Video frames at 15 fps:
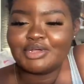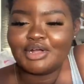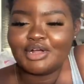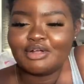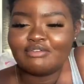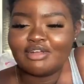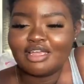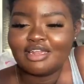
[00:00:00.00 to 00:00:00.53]

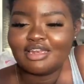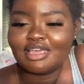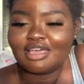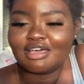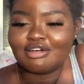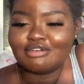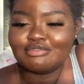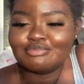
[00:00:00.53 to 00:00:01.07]
are right
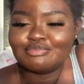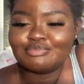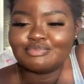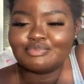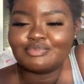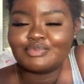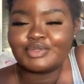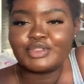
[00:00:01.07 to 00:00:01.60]
now
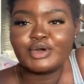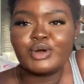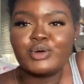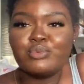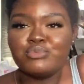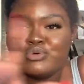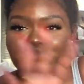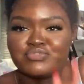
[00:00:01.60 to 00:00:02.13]
with the
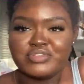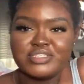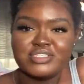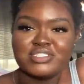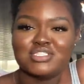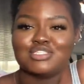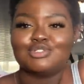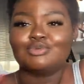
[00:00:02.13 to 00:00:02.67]
whole
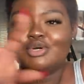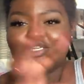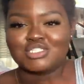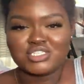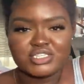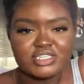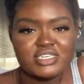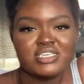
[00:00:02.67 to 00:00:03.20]
moving
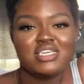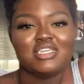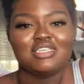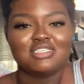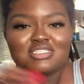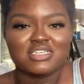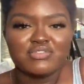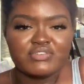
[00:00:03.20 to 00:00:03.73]
situation and
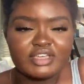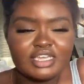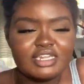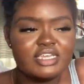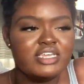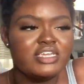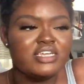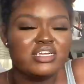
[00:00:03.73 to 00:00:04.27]
getting stuff
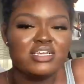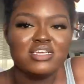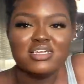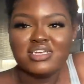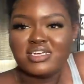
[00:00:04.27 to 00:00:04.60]
in here.